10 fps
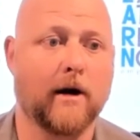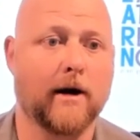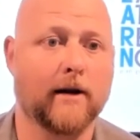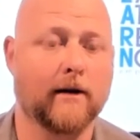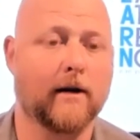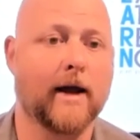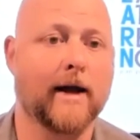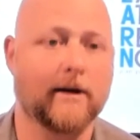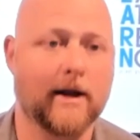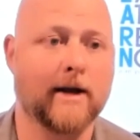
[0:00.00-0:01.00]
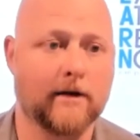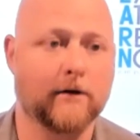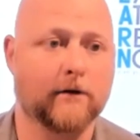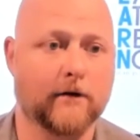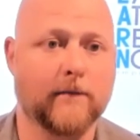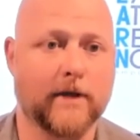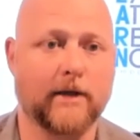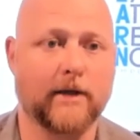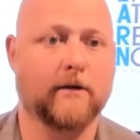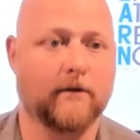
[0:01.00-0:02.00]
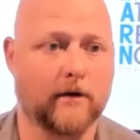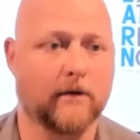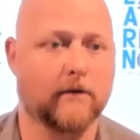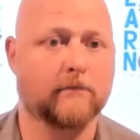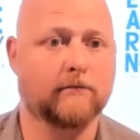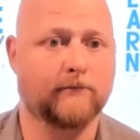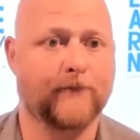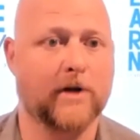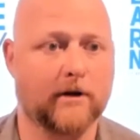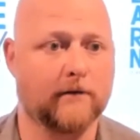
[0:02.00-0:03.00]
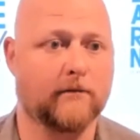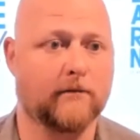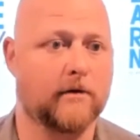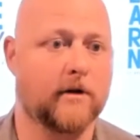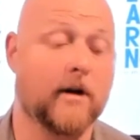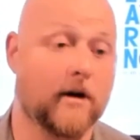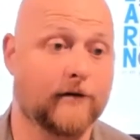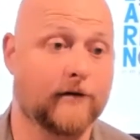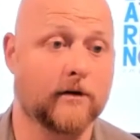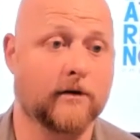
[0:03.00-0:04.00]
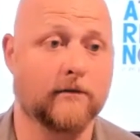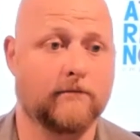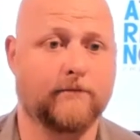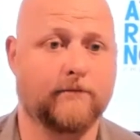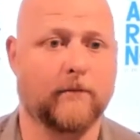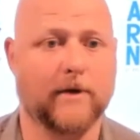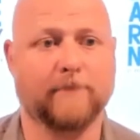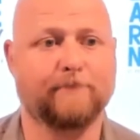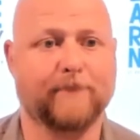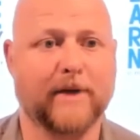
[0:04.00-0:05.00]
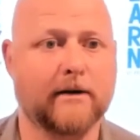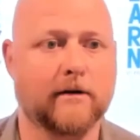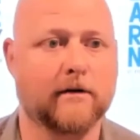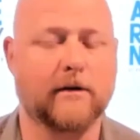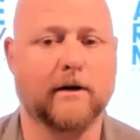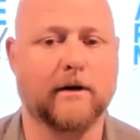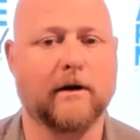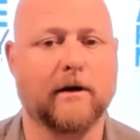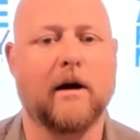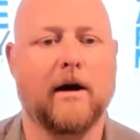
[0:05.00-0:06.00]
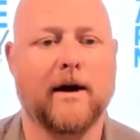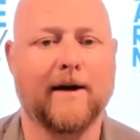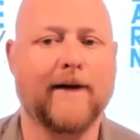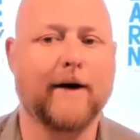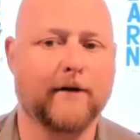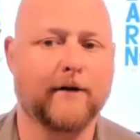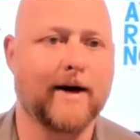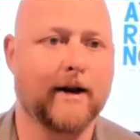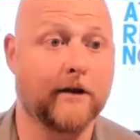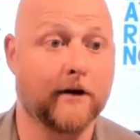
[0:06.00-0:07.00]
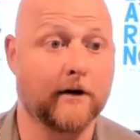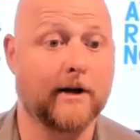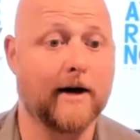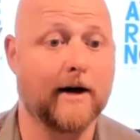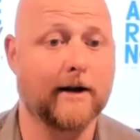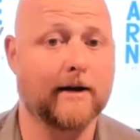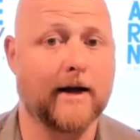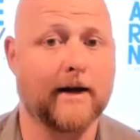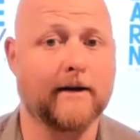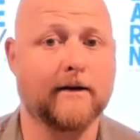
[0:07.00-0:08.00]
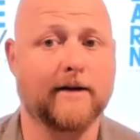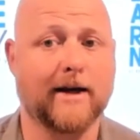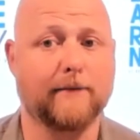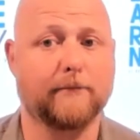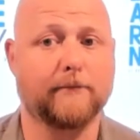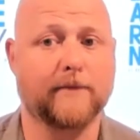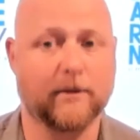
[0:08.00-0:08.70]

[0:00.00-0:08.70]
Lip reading: Mm-hmm. And that yielded me, you know, enough to, well, it just, if I would have had a third county that had the same